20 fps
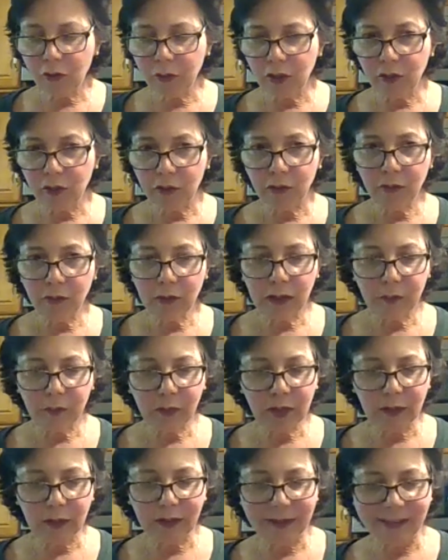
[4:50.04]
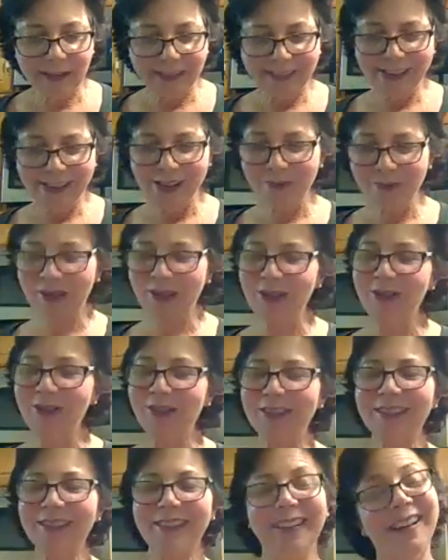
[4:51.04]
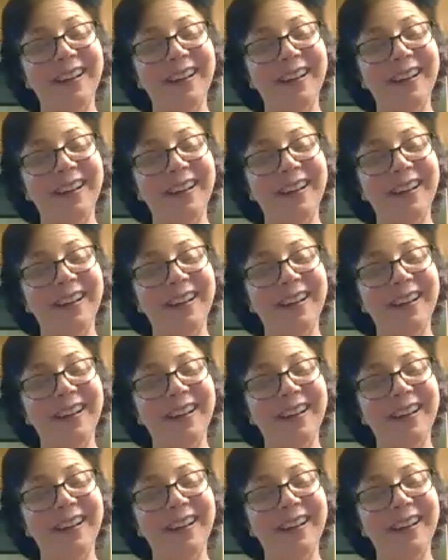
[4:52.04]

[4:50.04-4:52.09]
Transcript: you, and I'm gonna just